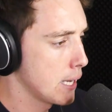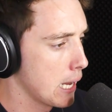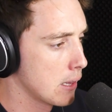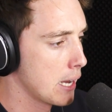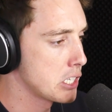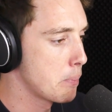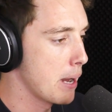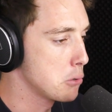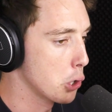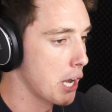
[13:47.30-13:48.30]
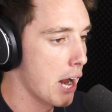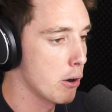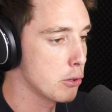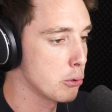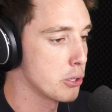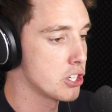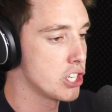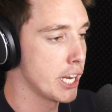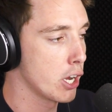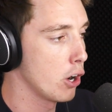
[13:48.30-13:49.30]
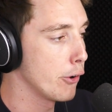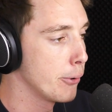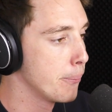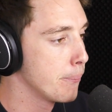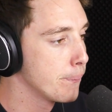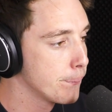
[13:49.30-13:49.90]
King LazarBeam took an arrow through the dick hole.